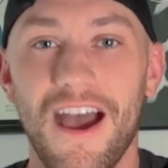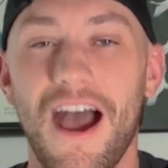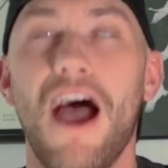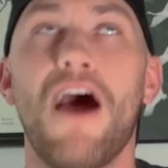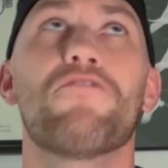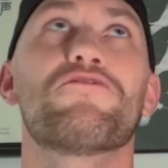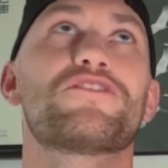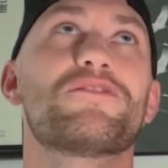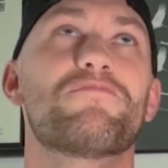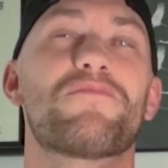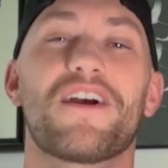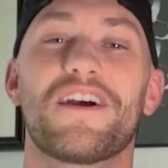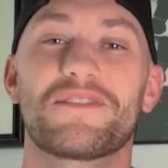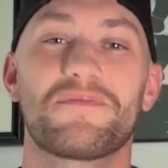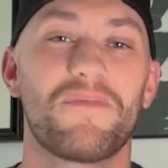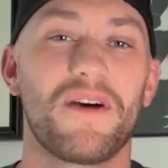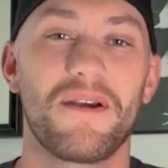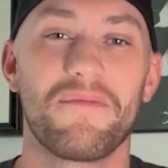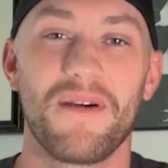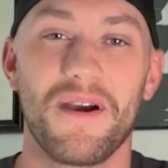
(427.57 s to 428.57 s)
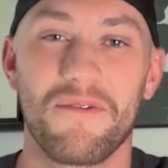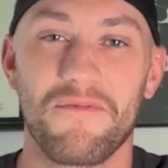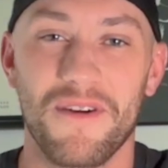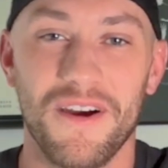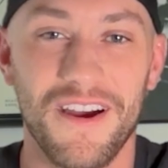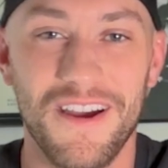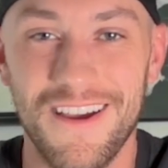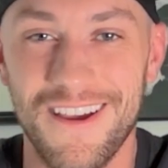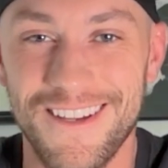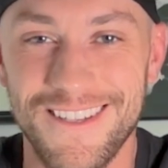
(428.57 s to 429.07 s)
I was impressed by my
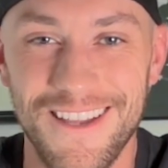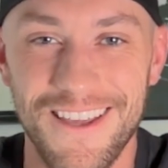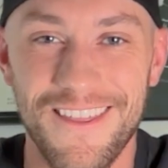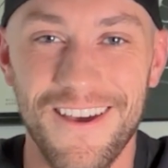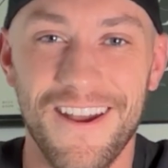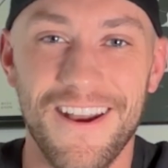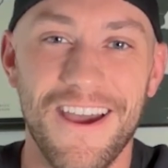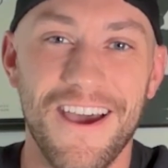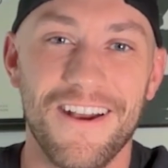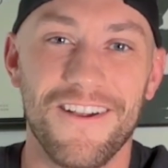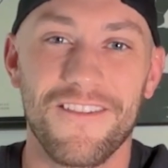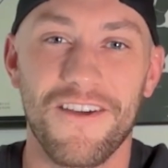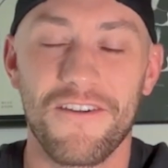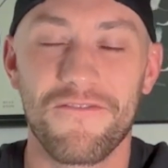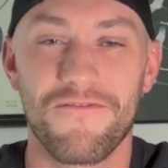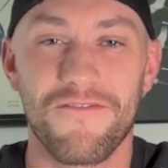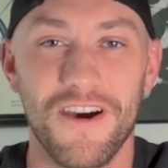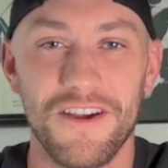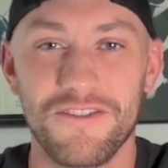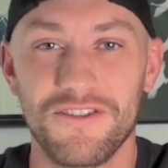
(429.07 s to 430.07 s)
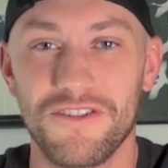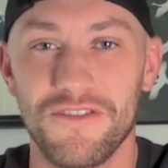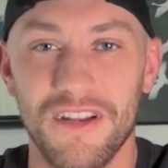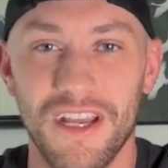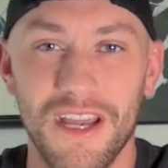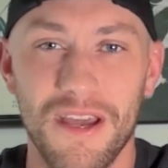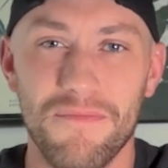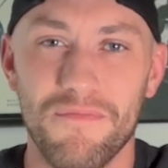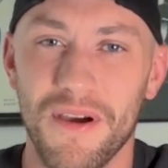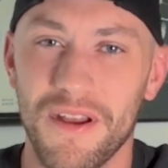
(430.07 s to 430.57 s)
work because I thought I had a lot of fun
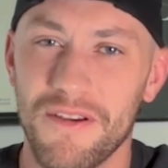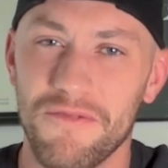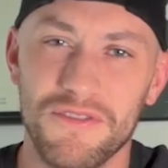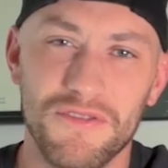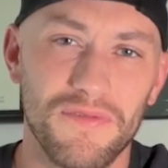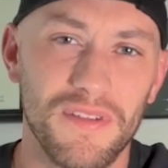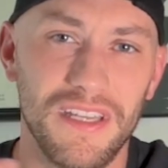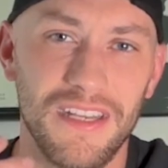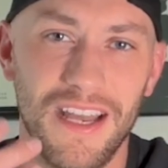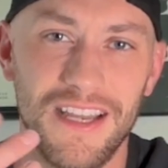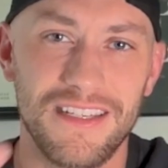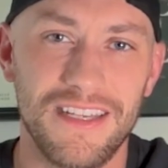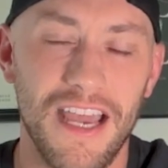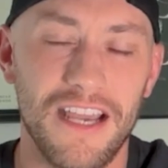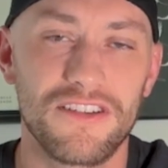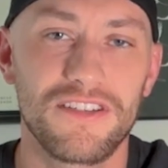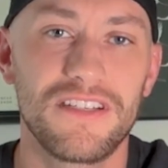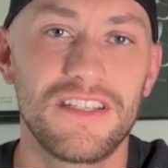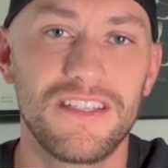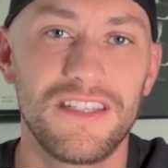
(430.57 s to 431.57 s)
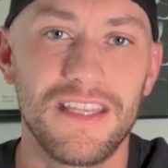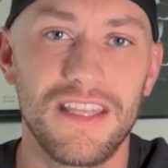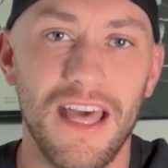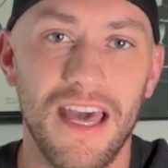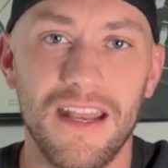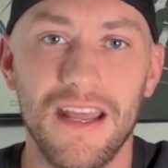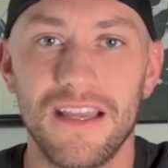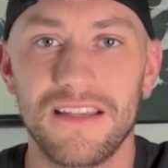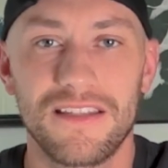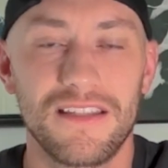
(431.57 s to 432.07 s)
shooting it, but it was really nice to actually see
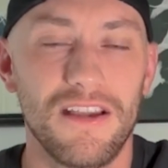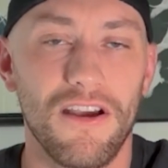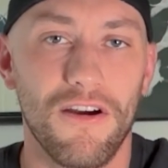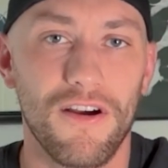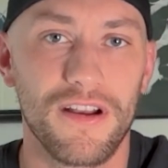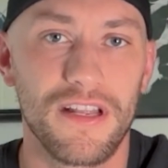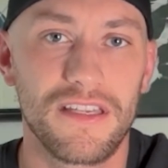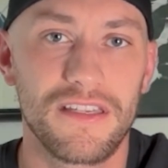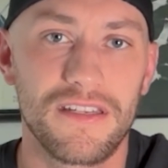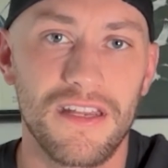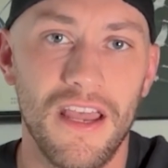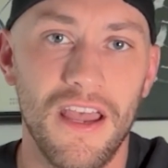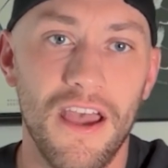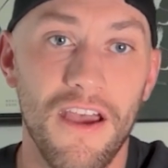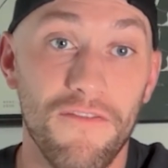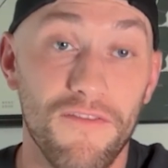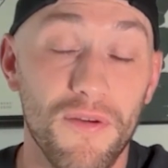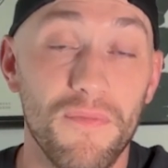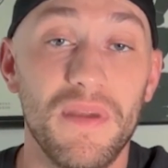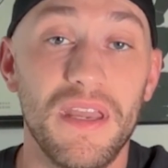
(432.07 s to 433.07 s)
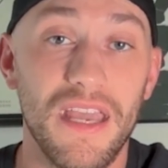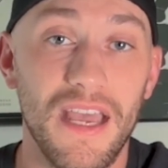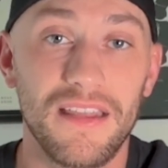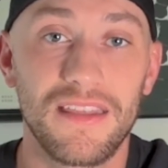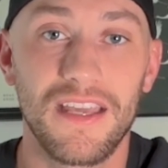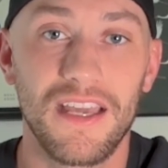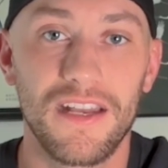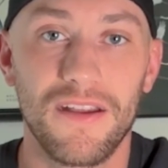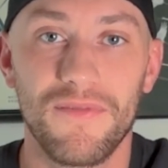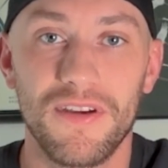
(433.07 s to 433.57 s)
that as the artist for me at
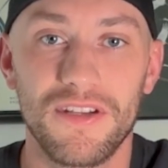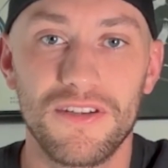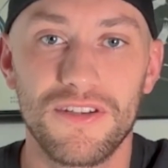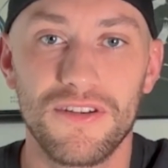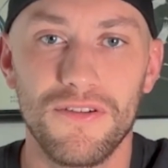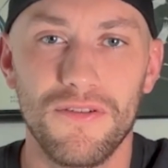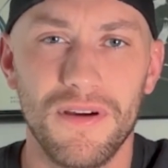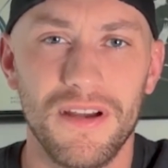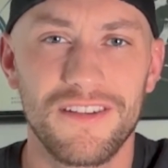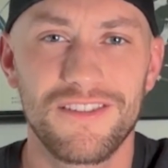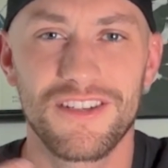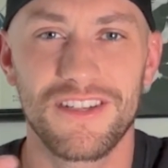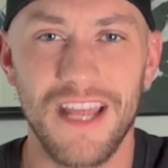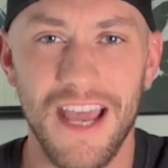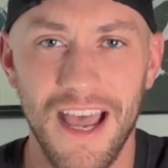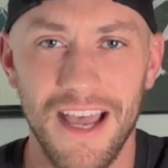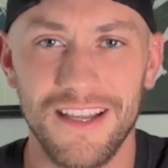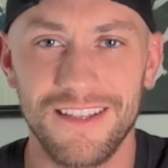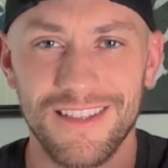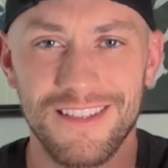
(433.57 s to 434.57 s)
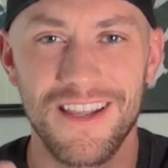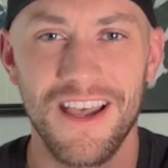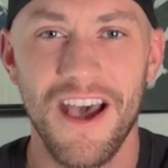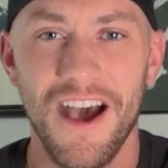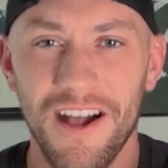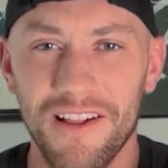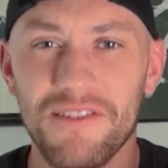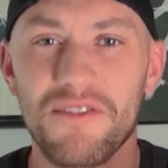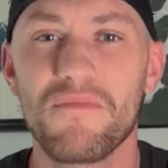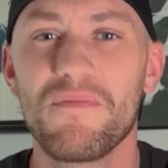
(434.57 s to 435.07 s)
the end of it too. It just adds
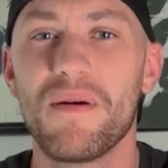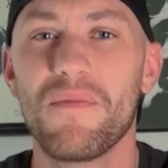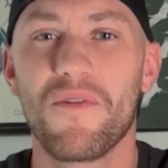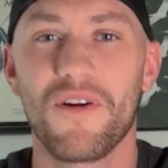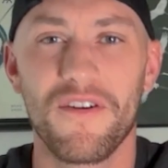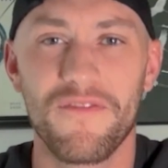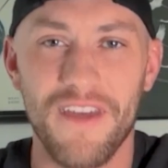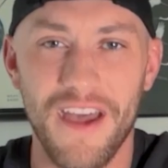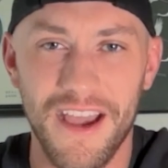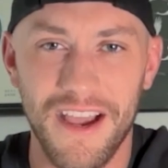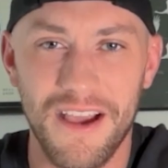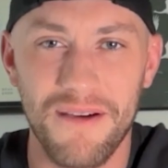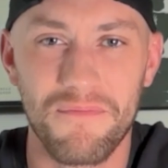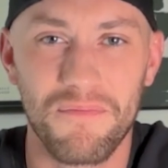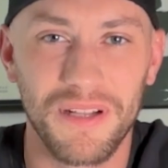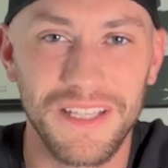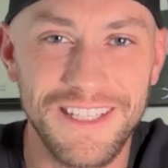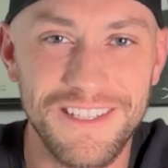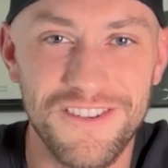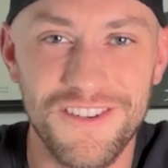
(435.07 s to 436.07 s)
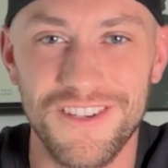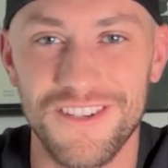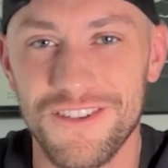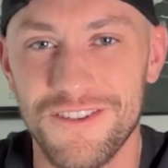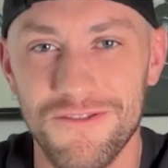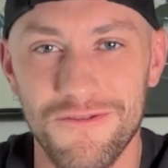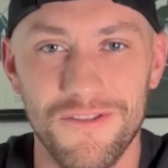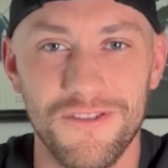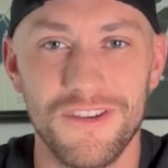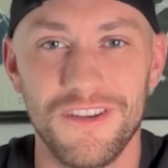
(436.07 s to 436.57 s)
a little bit more of that completion
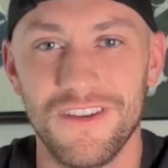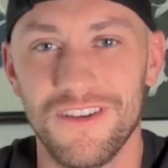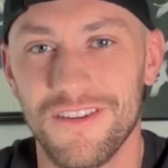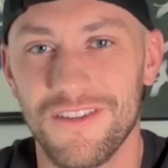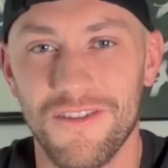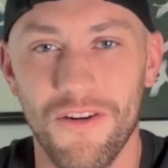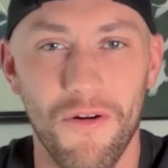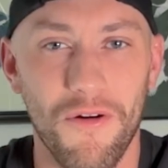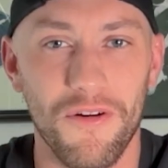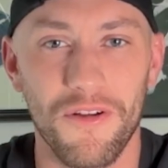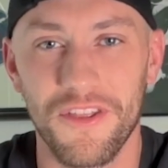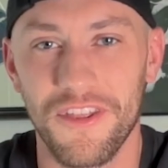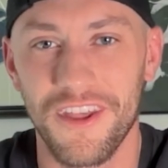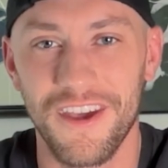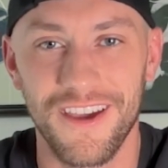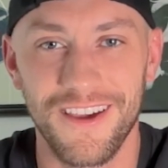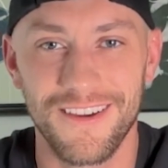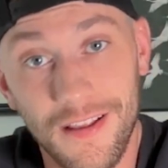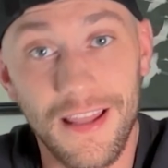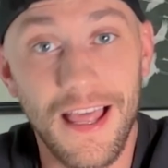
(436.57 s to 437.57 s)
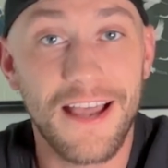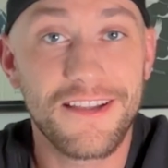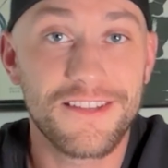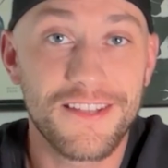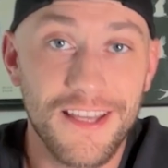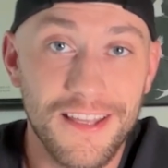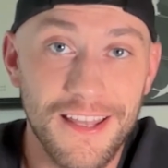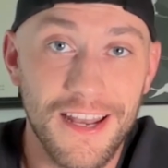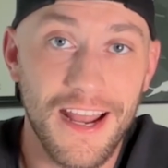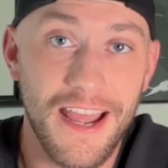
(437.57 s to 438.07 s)
to the whole thing. The last
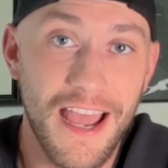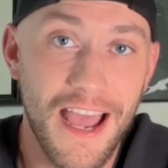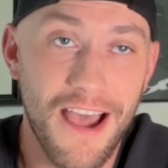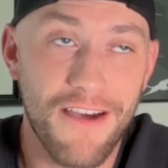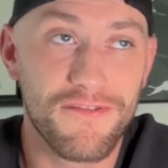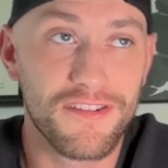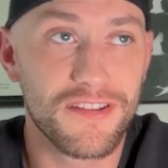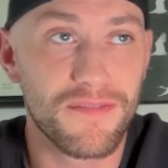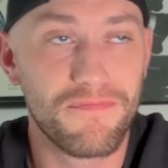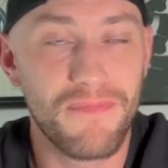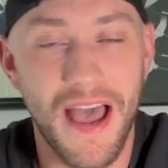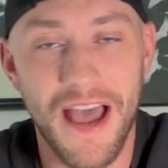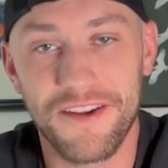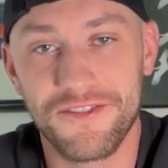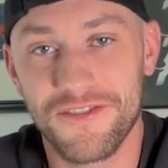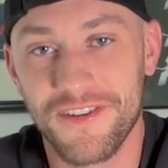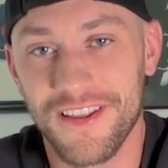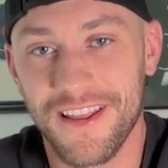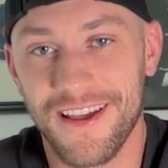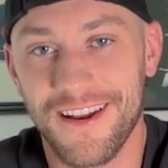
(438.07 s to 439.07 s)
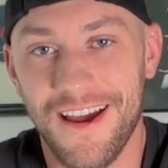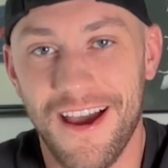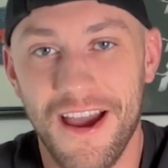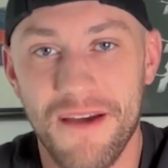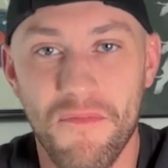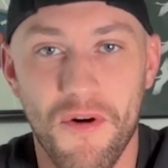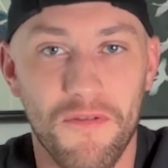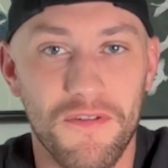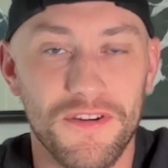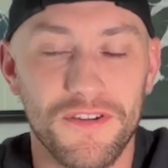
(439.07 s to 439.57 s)
thing that I have is a mantra that
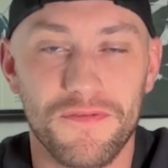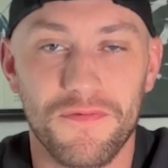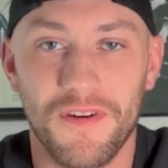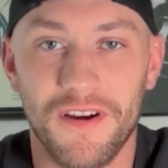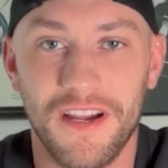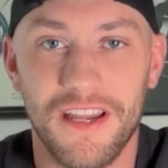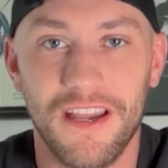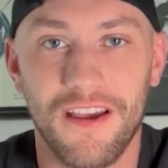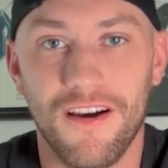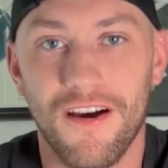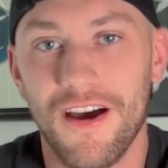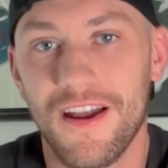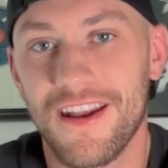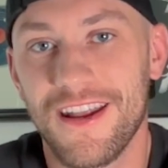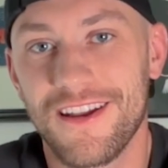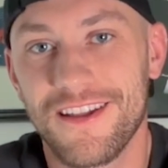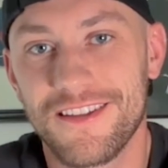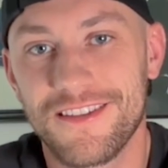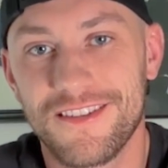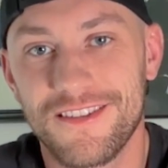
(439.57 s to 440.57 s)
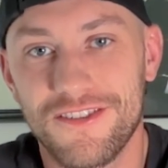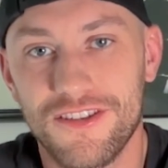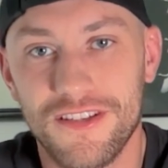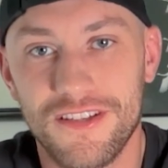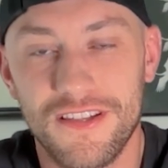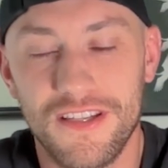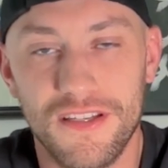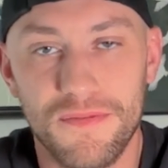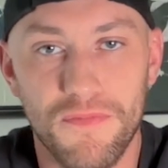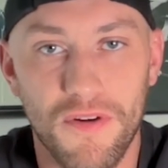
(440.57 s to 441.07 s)
I'm always working on, and it's
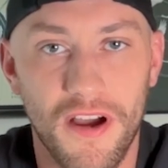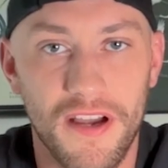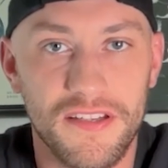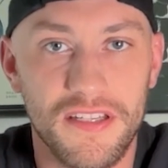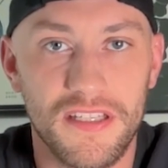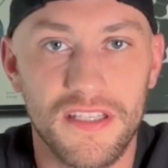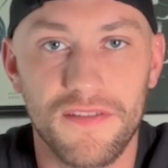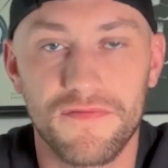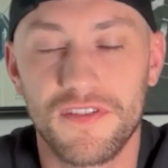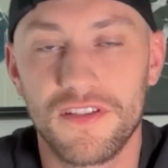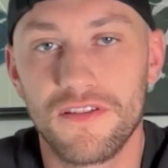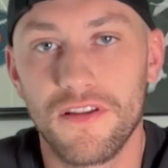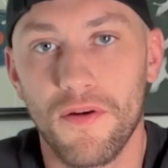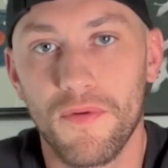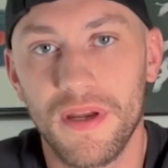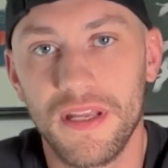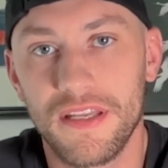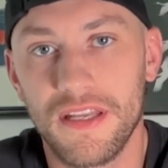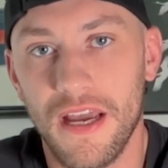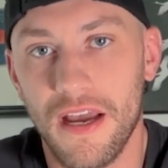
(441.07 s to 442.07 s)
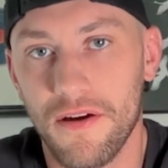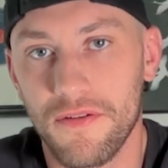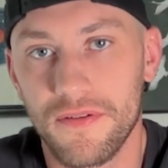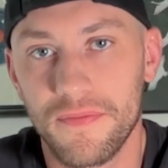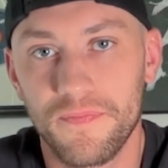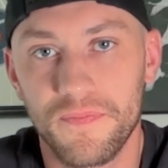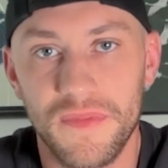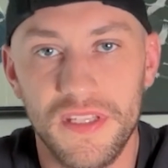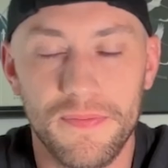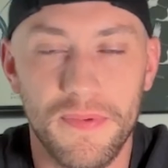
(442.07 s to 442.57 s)
just this process of slowing down,
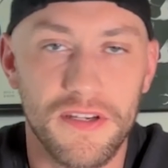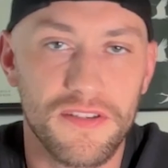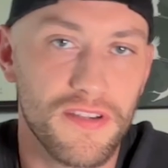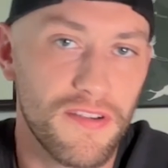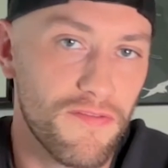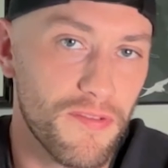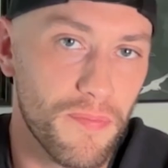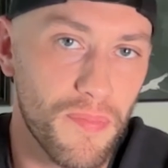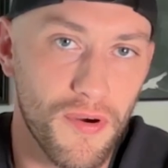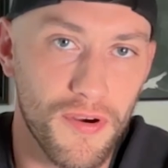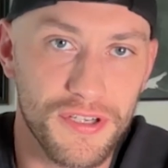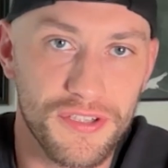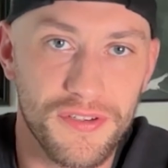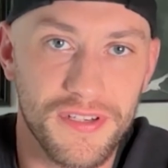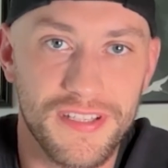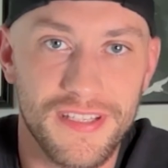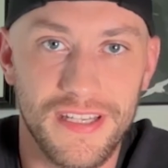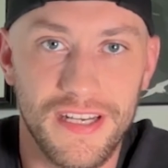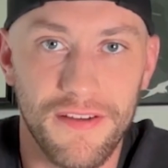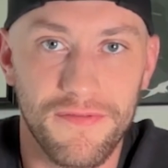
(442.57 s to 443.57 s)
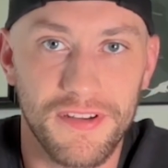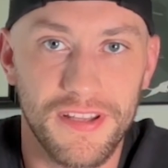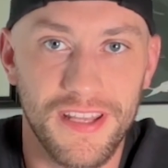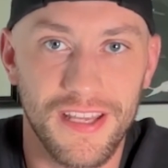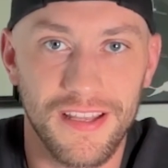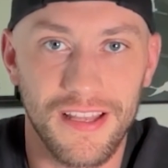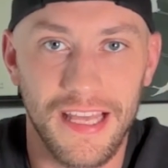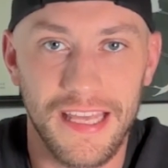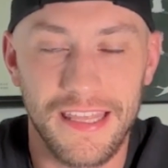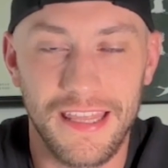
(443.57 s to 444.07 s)
especially for portraits and
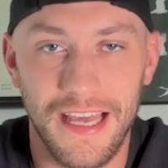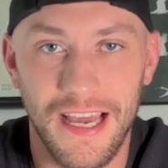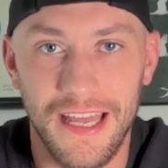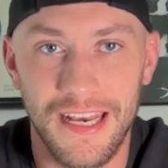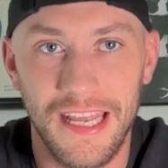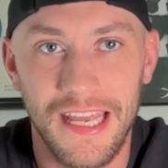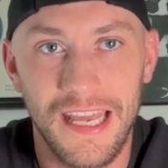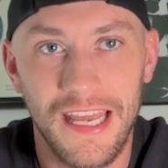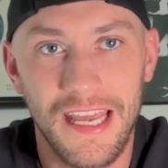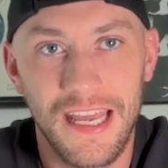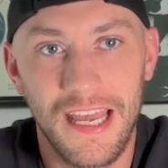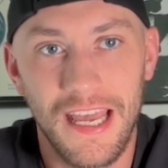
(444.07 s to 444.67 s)
everything like that.